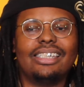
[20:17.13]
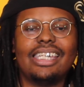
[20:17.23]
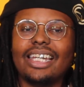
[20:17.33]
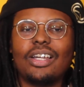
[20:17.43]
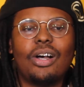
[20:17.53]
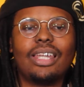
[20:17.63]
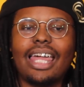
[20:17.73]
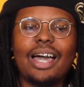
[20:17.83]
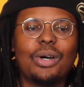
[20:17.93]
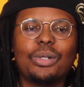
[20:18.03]
get it all
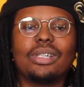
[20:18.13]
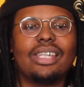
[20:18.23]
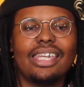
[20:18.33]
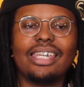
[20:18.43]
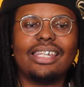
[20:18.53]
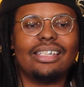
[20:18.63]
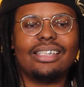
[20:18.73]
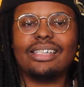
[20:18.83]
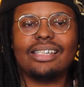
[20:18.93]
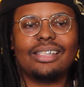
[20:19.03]
out, and